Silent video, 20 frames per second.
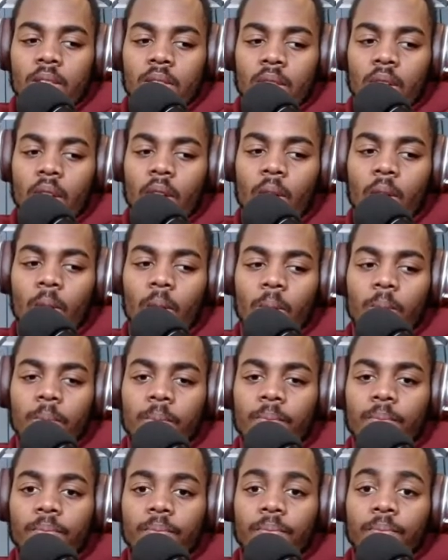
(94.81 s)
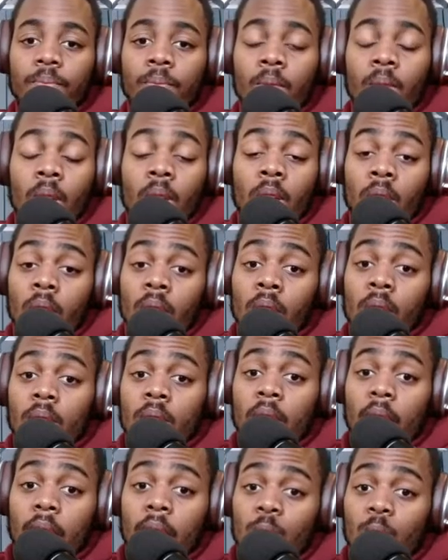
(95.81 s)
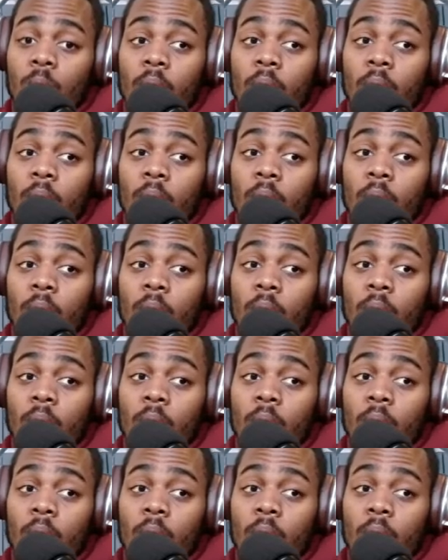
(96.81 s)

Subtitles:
So that's